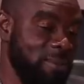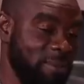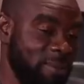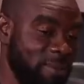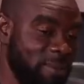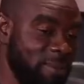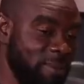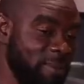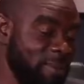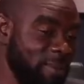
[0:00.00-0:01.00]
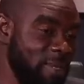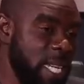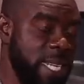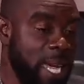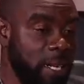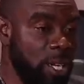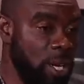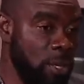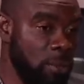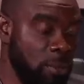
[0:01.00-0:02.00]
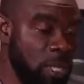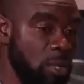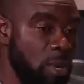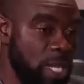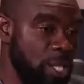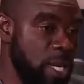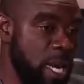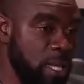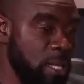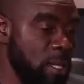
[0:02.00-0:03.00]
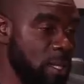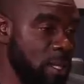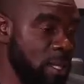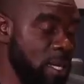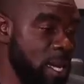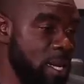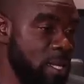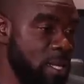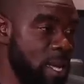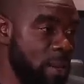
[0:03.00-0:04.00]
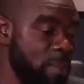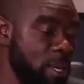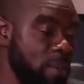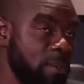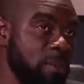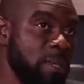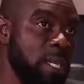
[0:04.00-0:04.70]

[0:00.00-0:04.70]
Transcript: But that they done. That done, we squash that. You understand mm. me?